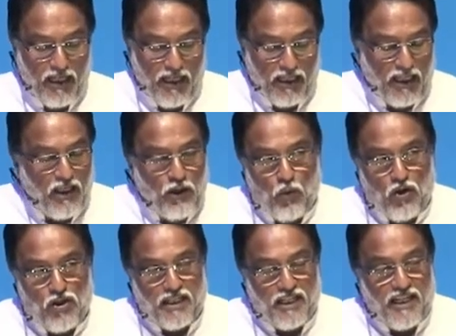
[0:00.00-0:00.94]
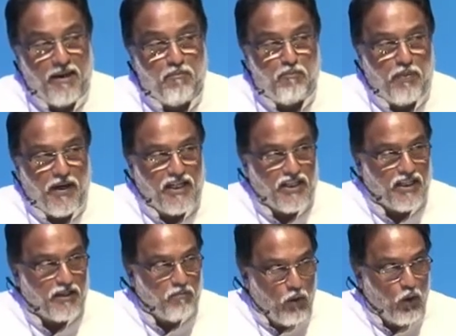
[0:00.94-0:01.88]
he was an
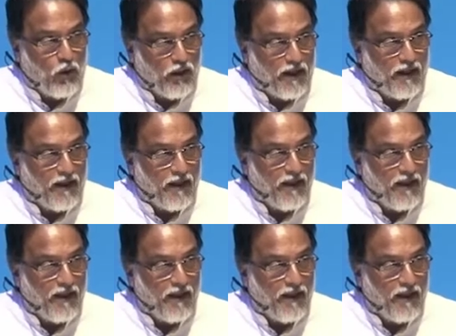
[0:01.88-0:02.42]
impatient boy.